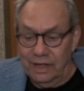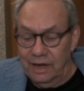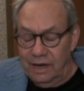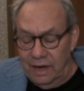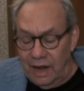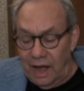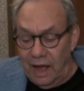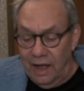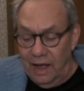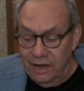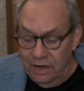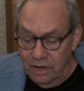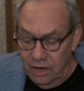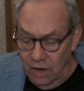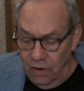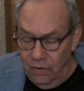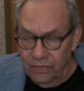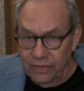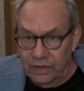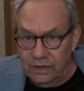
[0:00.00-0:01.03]
And I
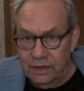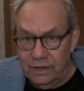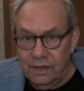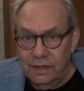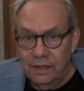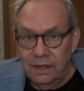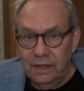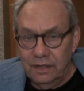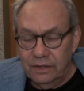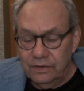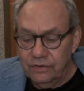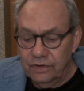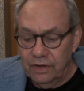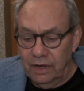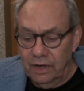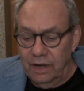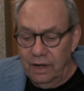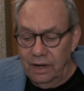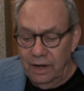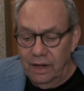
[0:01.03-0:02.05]
know that
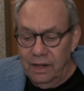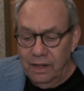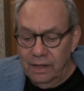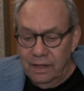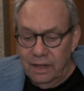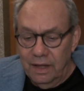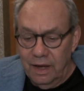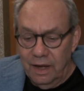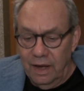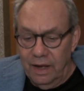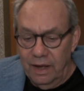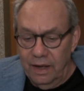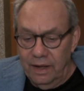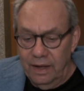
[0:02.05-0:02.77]
I